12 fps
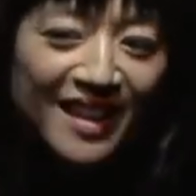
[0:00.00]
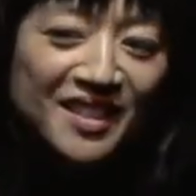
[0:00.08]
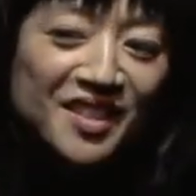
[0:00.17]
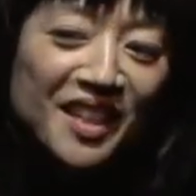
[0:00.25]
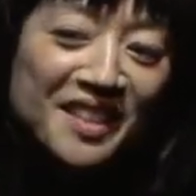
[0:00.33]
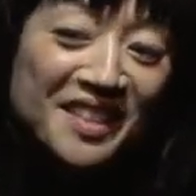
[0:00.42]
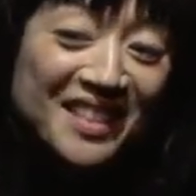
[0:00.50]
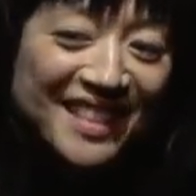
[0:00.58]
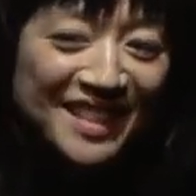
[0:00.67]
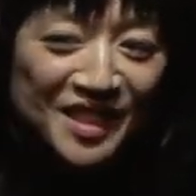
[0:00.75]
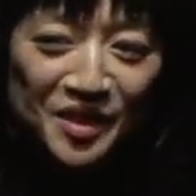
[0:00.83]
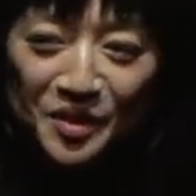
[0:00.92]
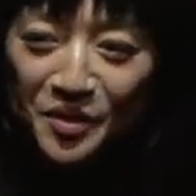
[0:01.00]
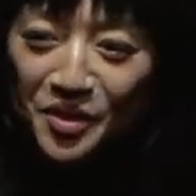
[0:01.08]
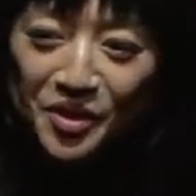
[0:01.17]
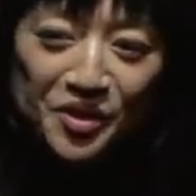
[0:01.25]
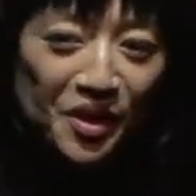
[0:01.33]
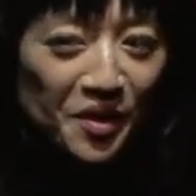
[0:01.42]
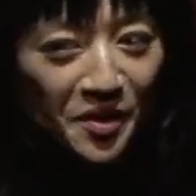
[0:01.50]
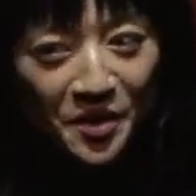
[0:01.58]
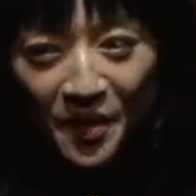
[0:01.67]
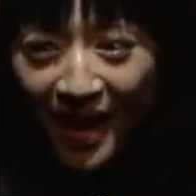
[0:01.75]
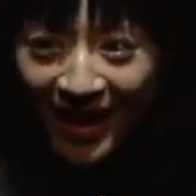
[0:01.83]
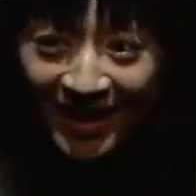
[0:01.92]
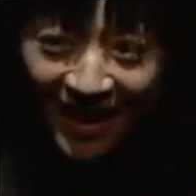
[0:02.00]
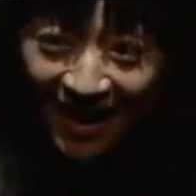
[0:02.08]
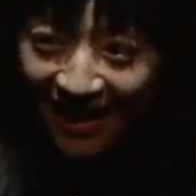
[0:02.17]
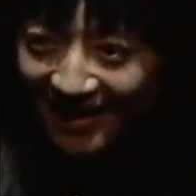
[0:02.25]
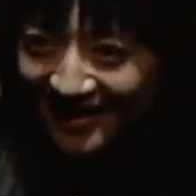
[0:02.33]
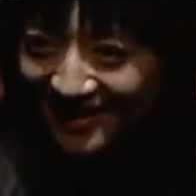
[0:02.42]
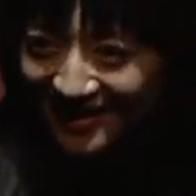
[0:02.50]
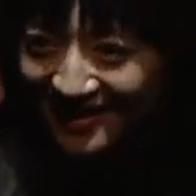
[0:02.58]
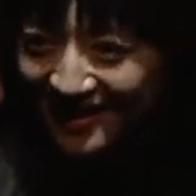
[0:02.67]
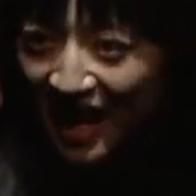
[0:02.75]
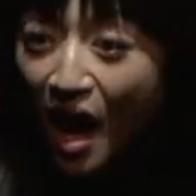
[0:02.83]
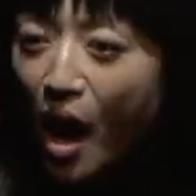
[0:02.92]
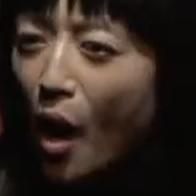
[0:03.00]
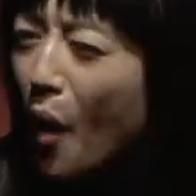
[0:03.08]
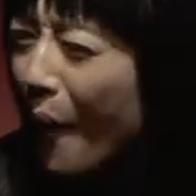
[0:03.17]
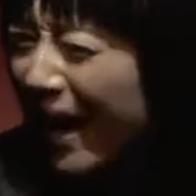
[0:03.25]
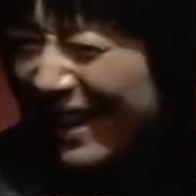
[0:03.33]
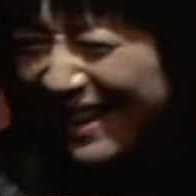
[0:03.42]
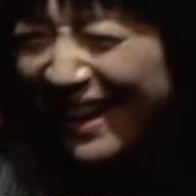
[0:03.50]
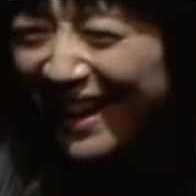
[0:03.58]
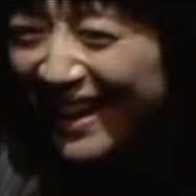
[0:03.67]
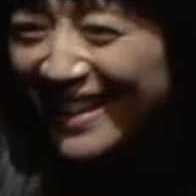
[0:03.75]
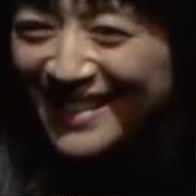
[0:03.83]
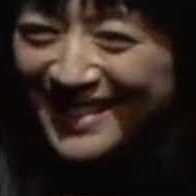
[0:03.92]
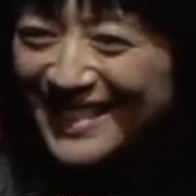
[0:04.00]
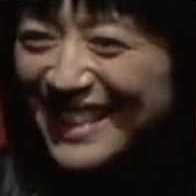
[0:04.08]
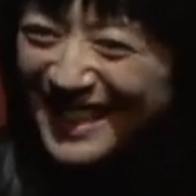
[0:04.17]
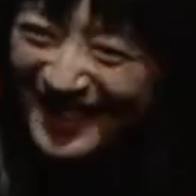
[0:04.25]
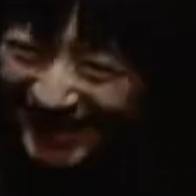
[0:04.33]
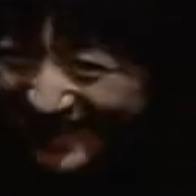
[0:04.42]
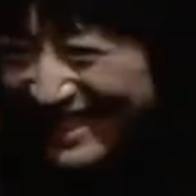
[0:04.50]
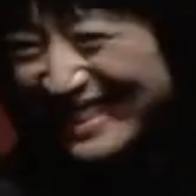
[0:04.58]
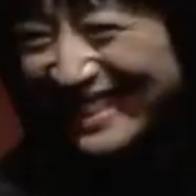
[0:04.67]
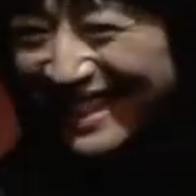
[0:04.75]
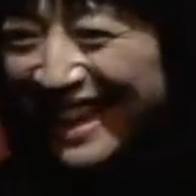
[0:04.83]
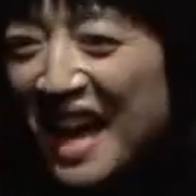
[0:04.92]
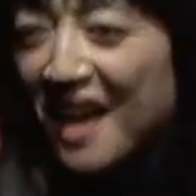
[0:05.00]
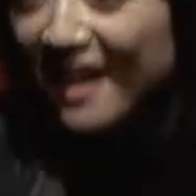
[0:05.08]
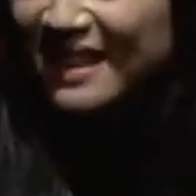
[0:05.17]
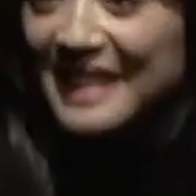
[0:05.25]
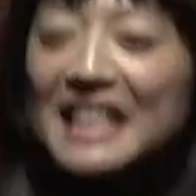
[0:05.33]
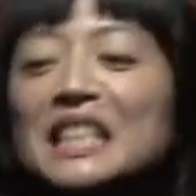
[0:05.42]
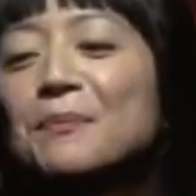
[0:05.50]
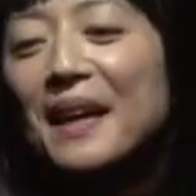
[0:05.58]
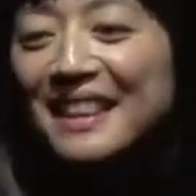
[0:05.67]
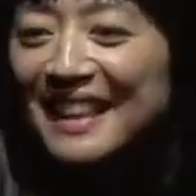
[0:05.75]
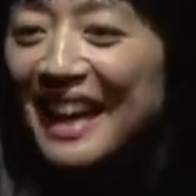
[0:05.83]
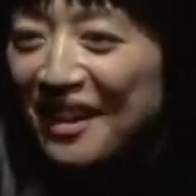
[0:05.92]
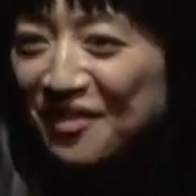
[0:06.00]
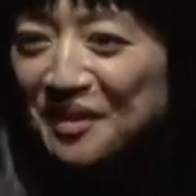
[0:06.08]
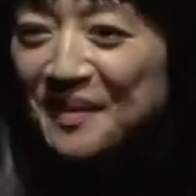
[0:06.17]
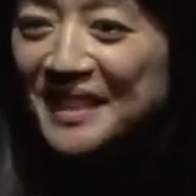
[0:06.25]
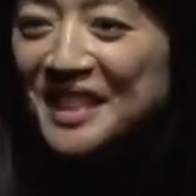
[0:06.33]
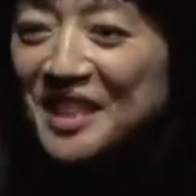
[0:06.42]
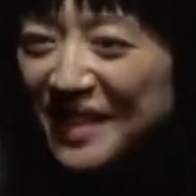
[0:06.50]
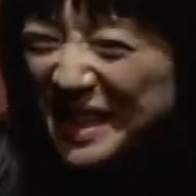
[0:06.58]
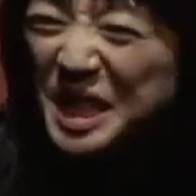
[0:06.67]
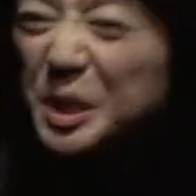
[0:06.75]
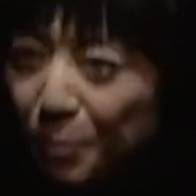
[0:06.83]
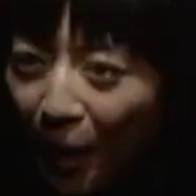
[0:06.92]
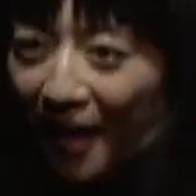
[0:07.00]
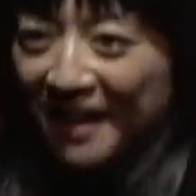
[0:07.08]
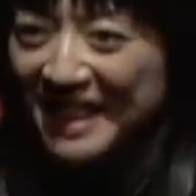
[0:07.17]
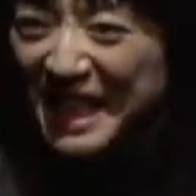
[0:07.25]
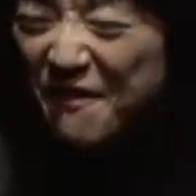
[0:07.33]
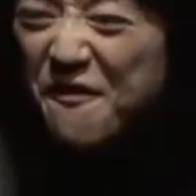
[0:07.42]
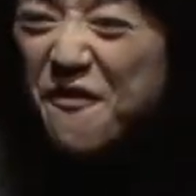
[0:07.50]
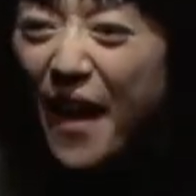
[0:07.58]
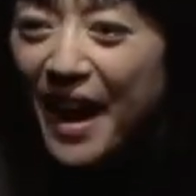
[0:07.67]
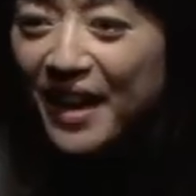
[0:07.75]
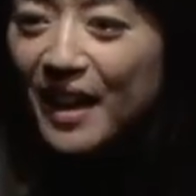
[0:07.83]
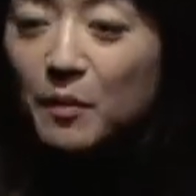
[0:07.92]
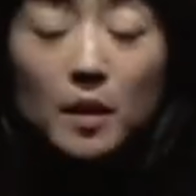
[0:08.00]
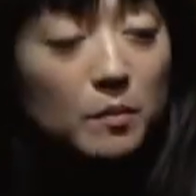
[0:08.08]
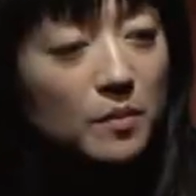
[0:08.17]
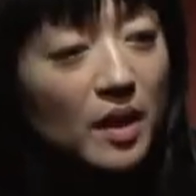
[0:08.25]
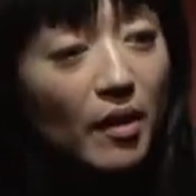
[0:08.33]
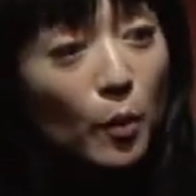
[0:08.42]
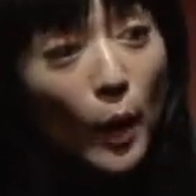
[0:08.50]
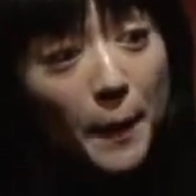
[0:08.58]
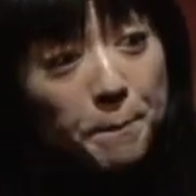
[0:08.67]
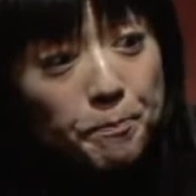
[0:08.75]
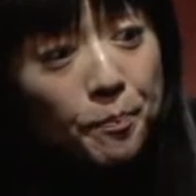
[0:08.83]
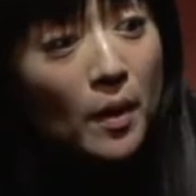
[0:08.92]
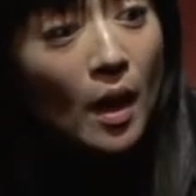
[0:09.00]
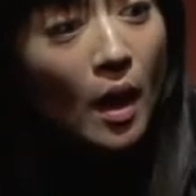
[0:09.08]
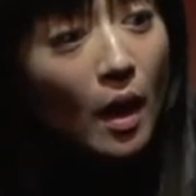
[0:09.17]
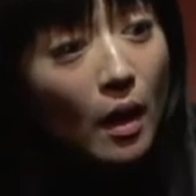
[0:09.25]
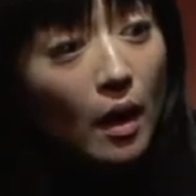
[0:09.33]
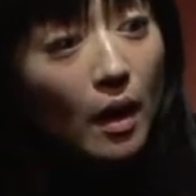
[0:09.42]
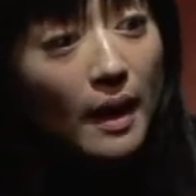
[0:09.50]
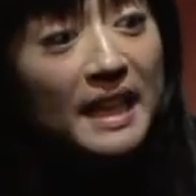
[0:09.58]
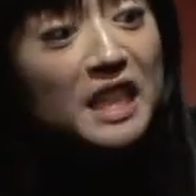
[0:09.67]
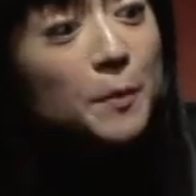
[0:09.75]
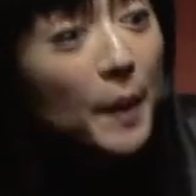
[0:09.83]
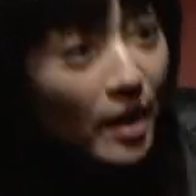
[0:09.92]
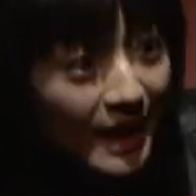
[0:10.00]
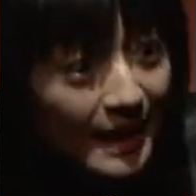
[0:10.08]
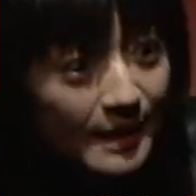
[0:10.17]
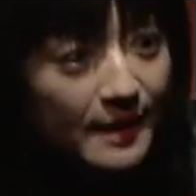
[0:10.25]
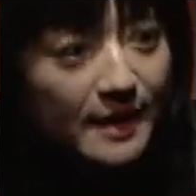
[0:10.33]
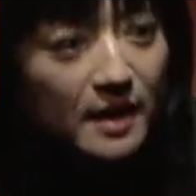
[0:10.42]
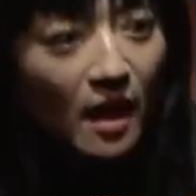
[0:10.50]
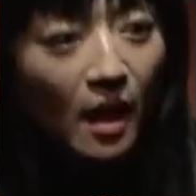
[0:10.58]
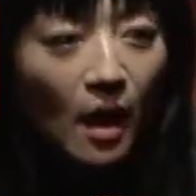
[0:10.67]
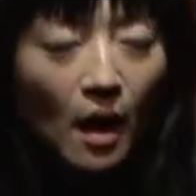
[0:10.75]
Just to show you I can. Oh, I can. Didn't expect that from me, did you? That spark, that fire. I'm sorry, what? Experience.